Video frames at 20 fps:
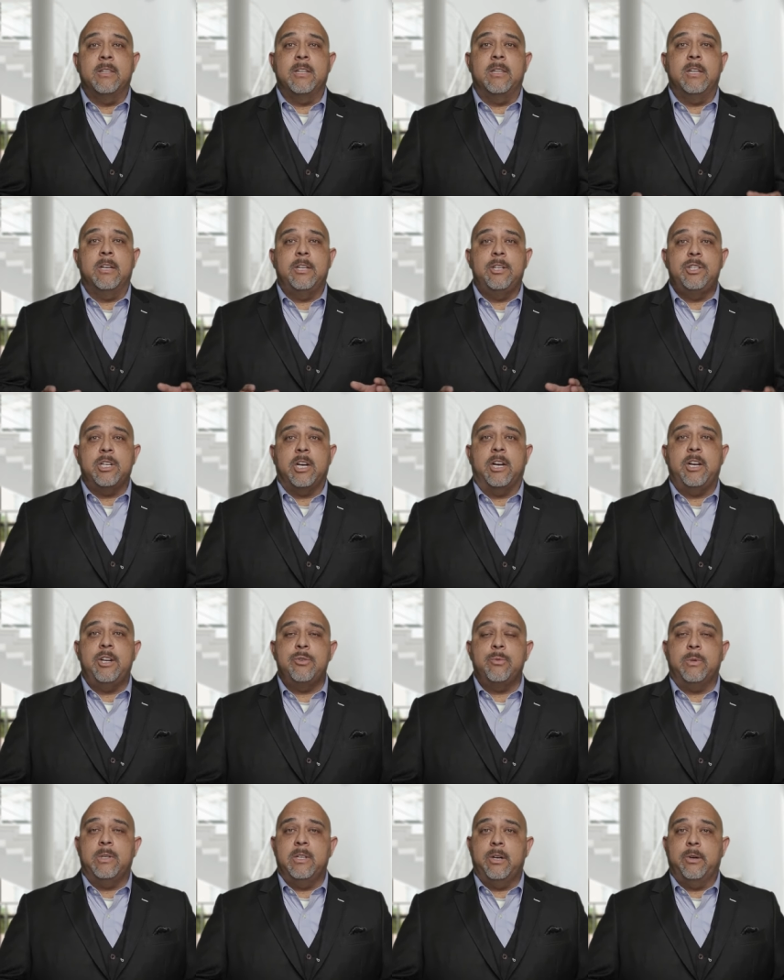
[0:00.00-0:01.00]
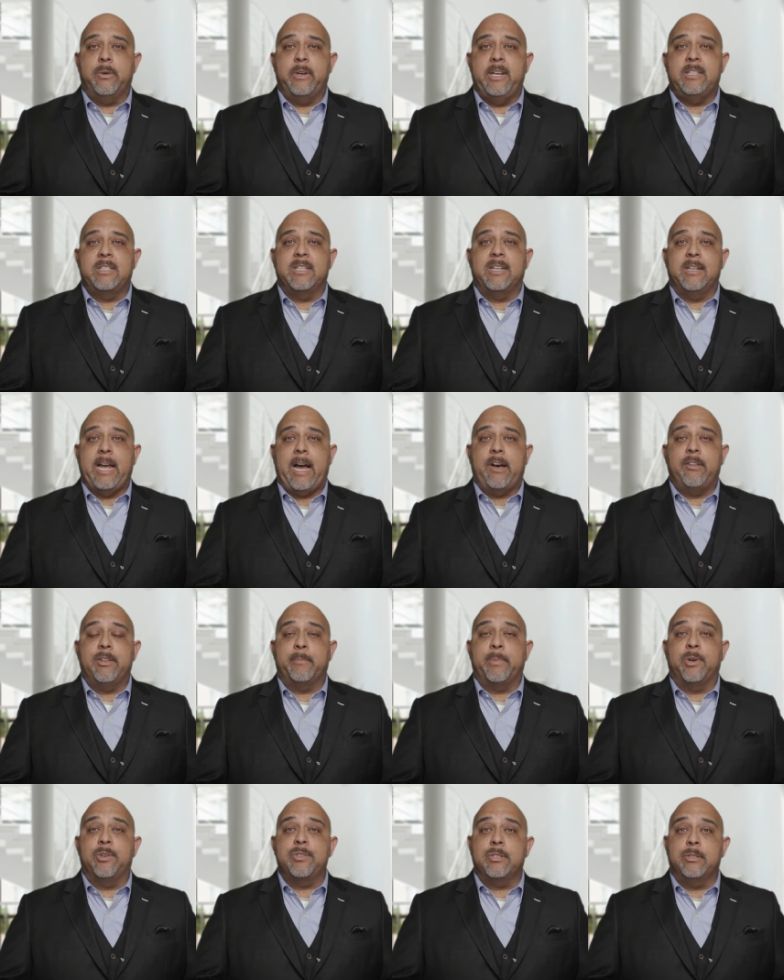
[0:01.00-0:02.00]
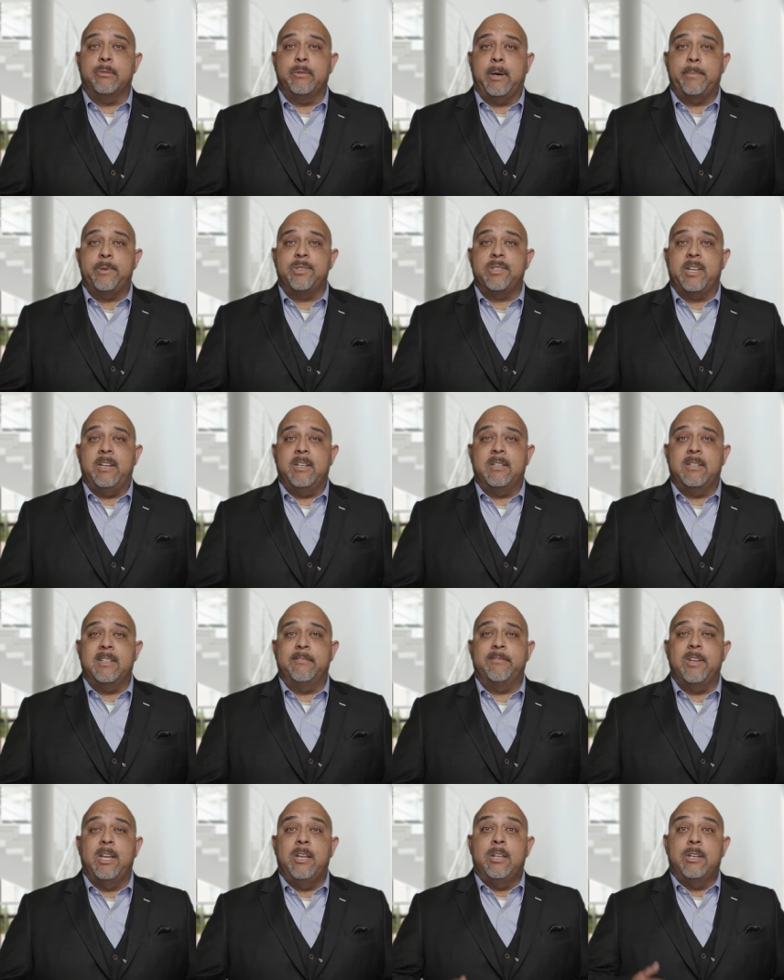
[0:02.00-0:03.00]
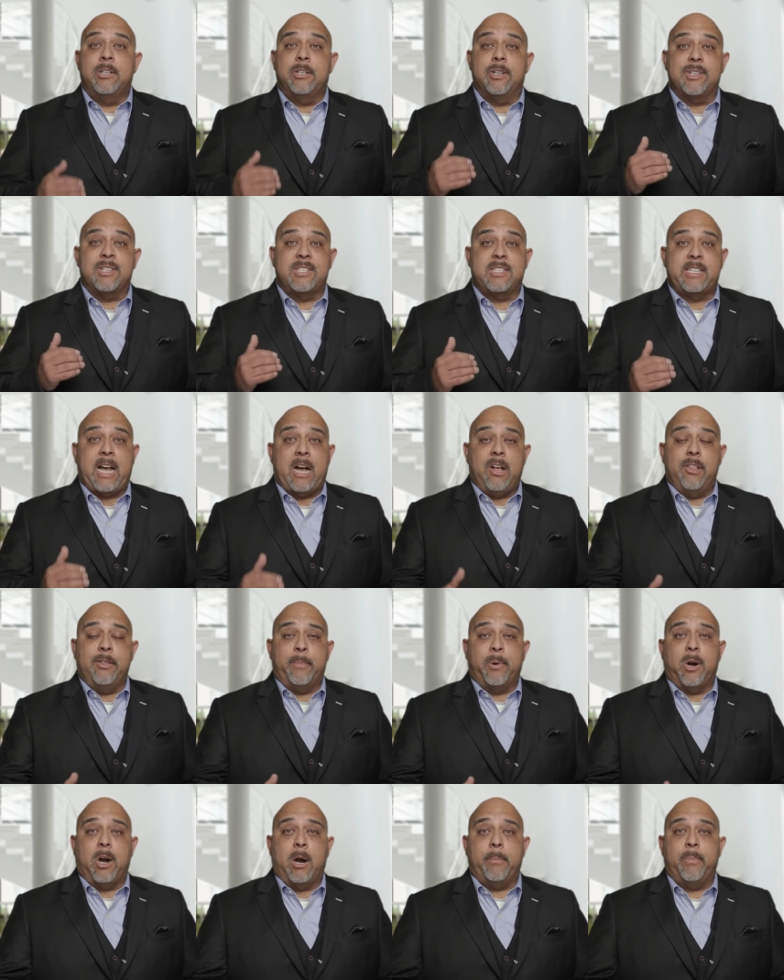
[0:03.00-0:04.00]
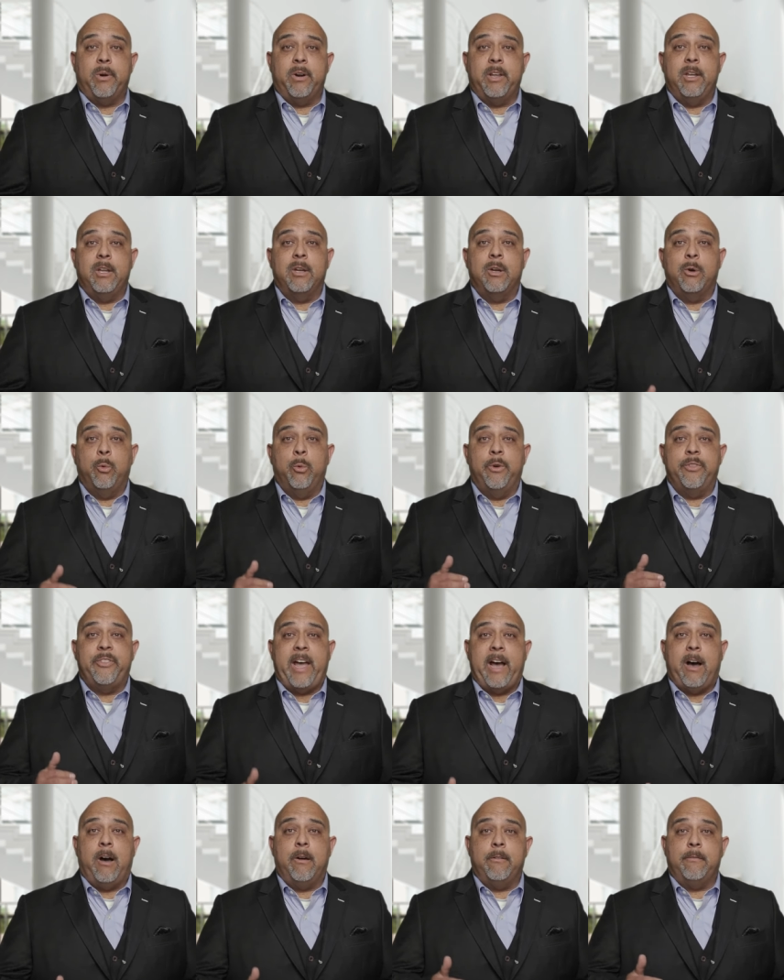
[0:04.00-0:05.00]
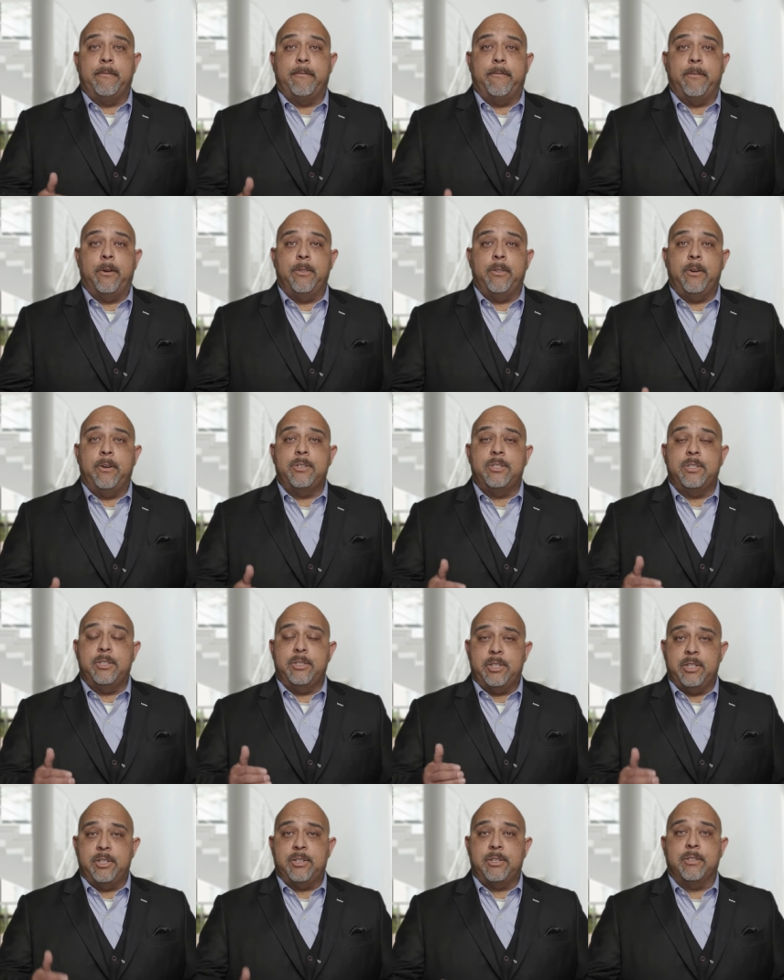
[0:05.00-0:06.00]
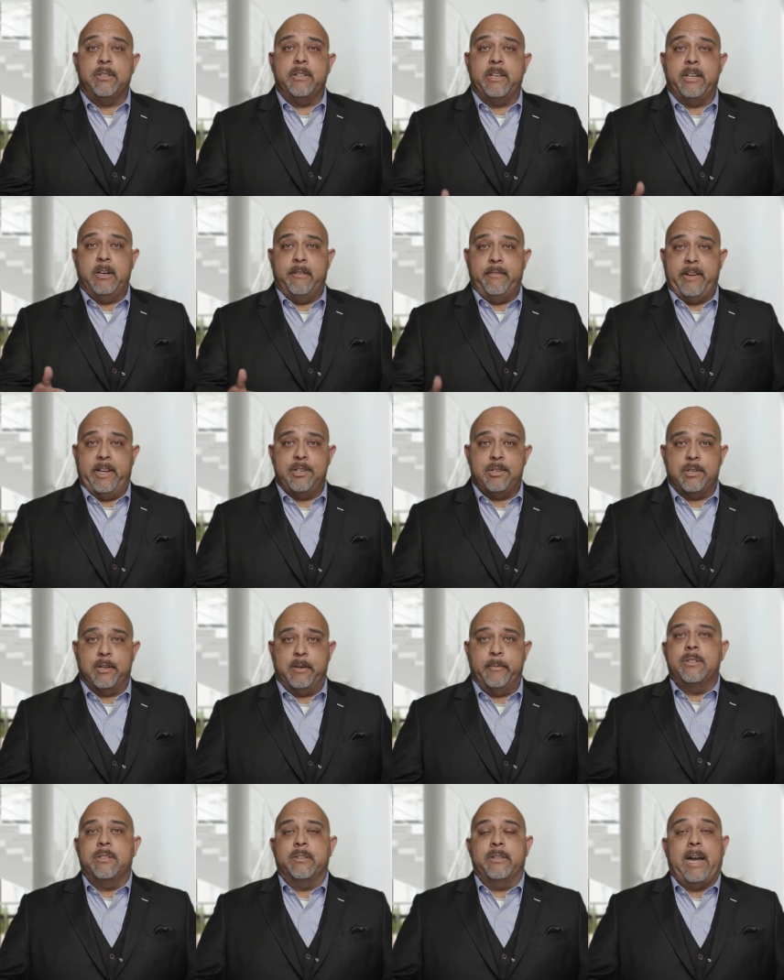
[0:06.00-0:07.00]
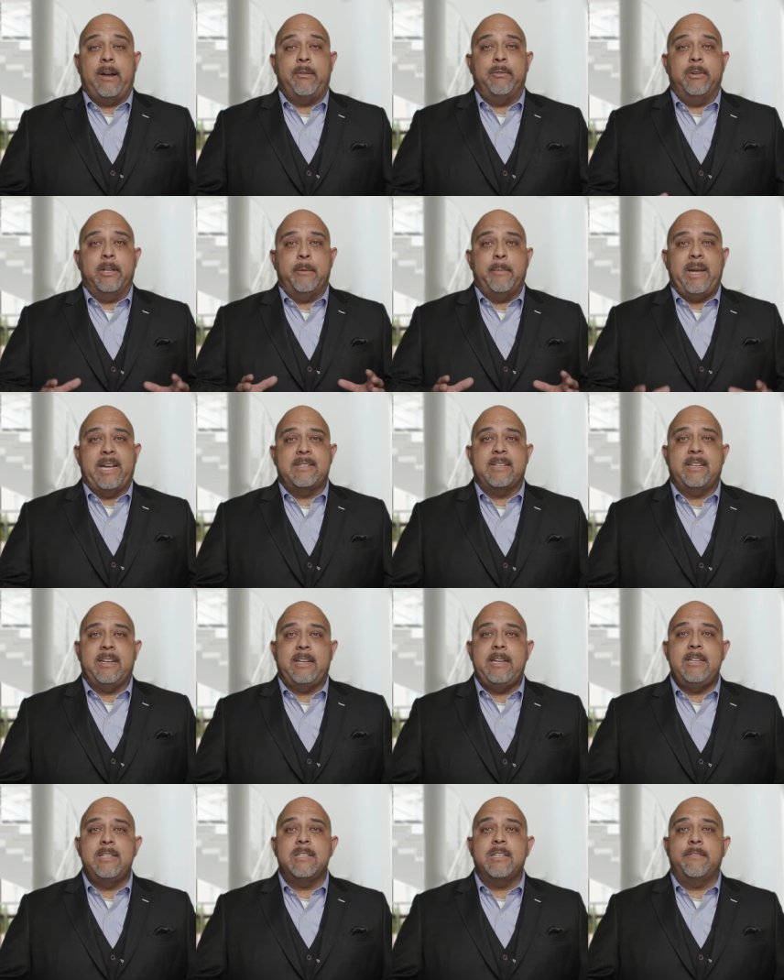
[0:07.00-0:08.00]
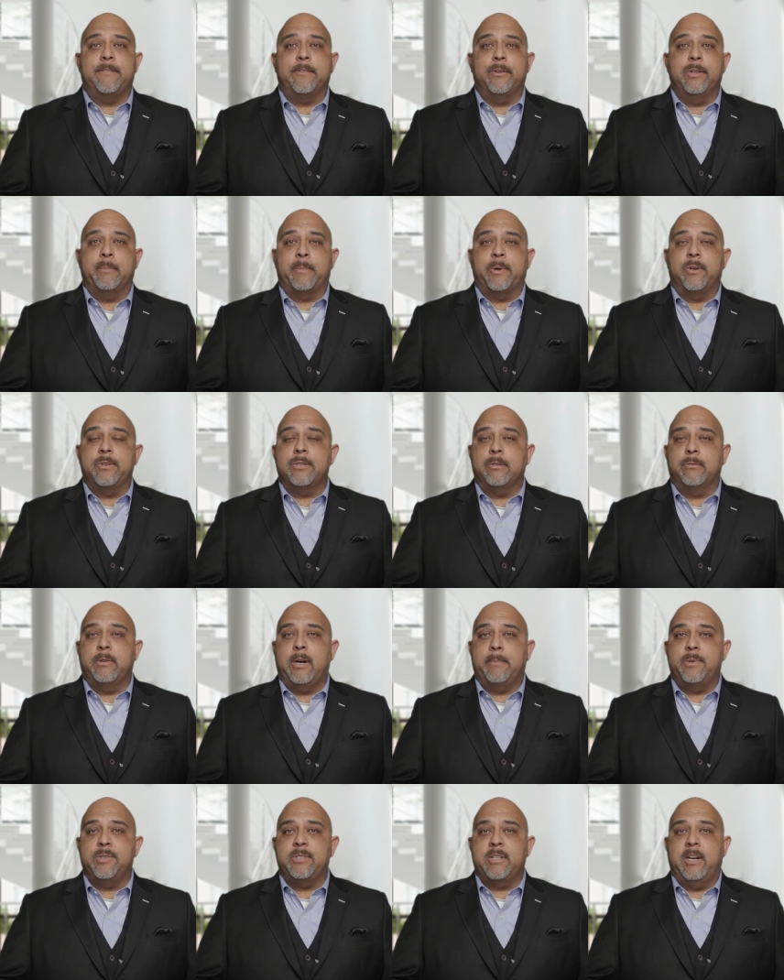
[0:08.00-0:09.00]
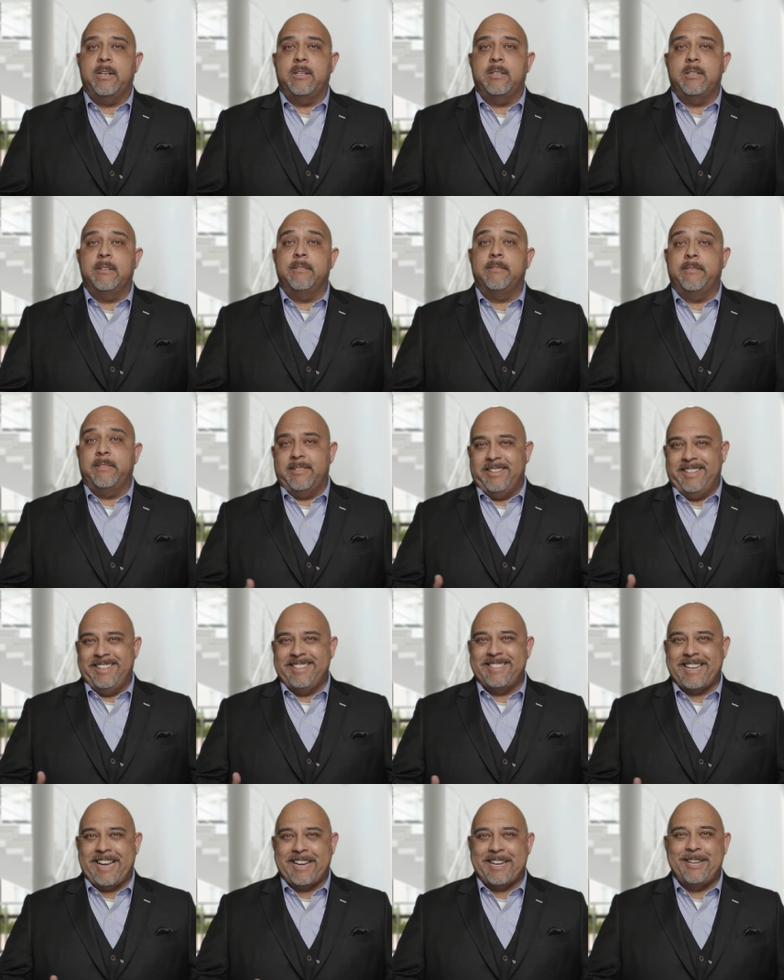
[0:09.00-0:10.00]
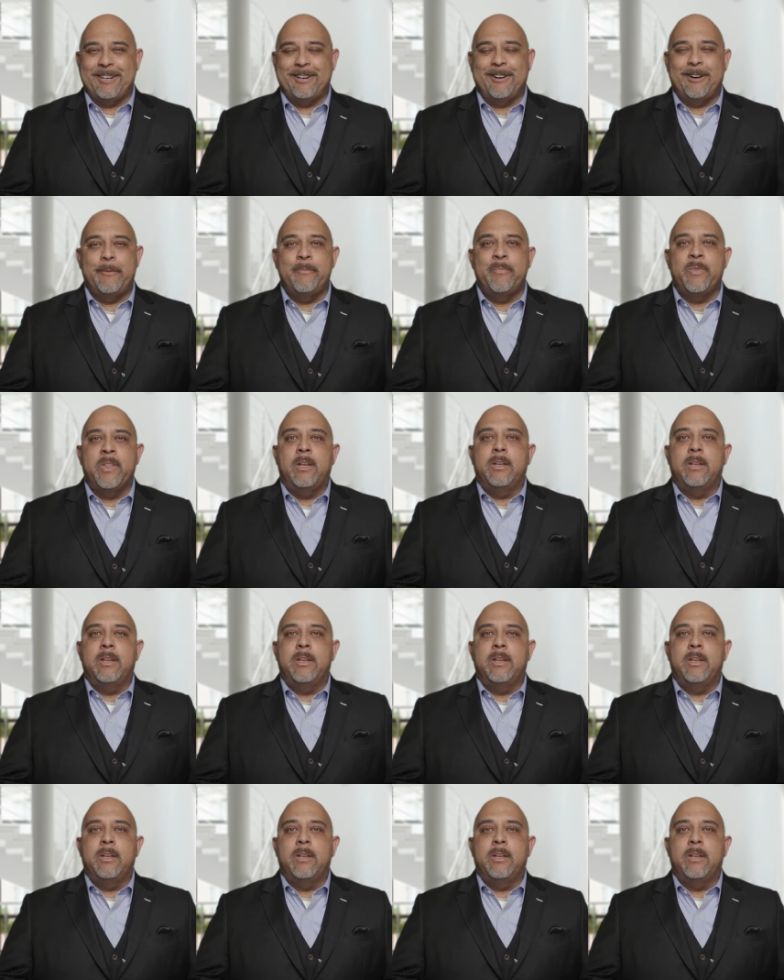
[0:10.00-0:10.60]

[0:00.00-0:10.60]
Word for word: then the judge will agree to allow the personal representative to sell the property without further judicial intervention. So that really makes it easy for the personal representative, executor,